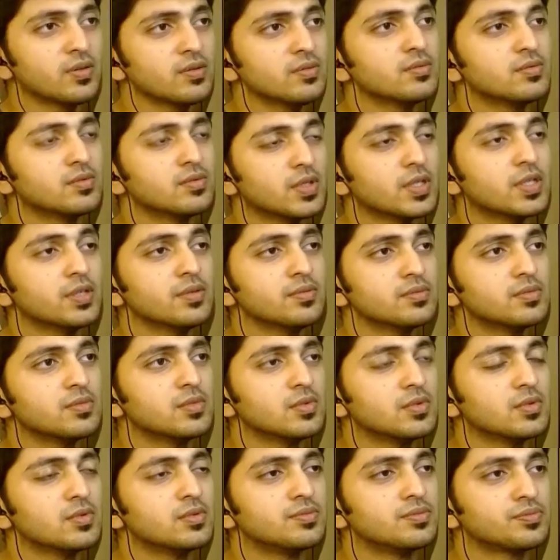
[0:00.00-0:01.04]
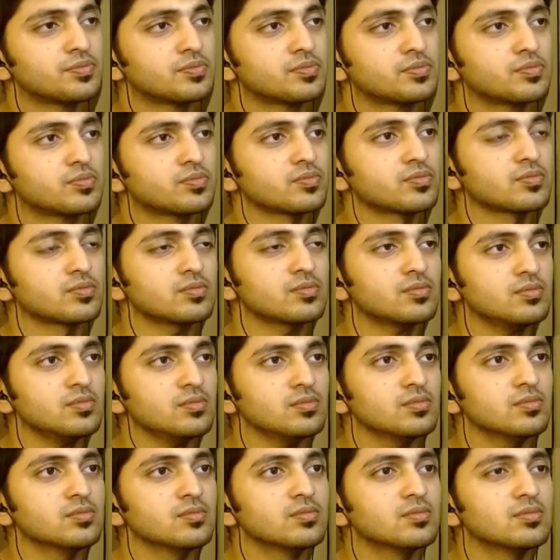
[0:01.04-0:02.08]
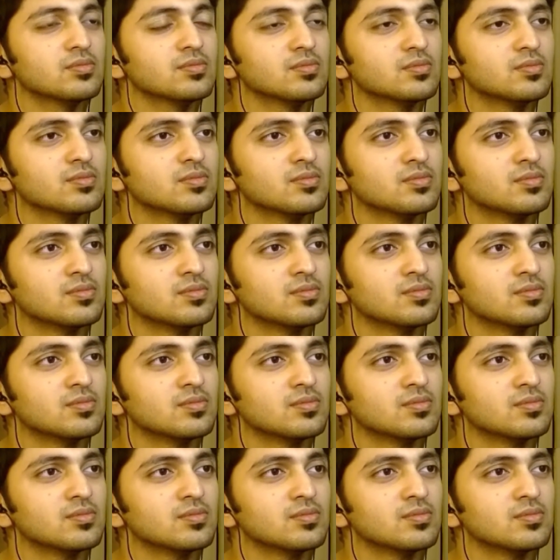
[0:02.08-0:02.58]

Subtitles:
But I feel like writing beyond a point, and because